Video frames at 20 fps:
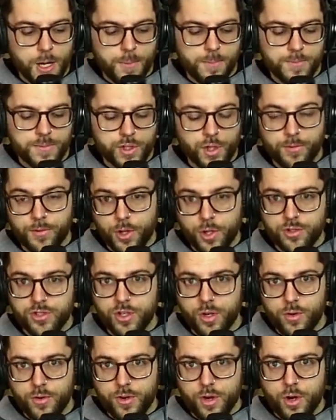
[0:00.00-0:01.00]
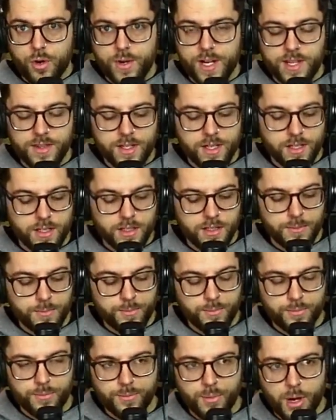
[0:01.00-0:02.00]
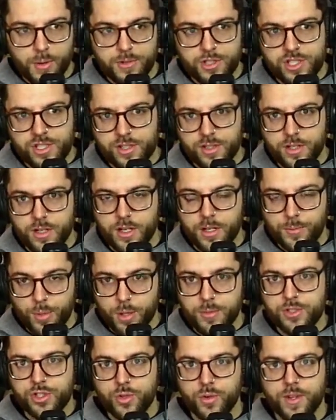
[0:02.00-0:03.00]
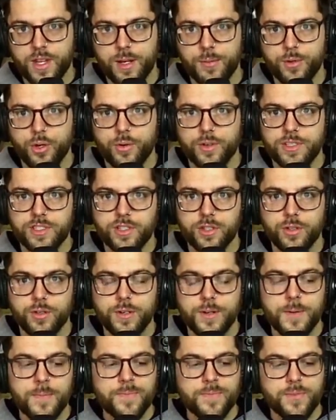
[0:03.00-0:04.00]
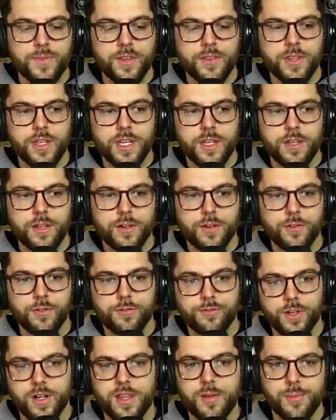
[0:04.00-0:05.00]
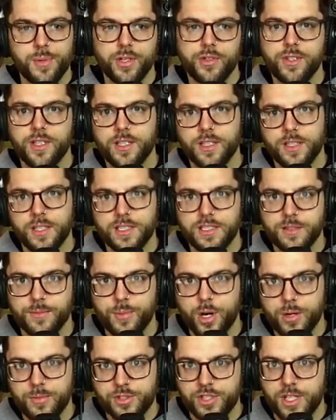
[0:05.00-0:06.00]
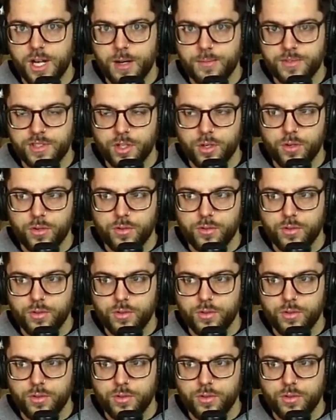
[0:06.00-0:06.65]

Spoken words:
So for those who don't know, in the barber school that I'm going to, the front of the building is a barber shop. So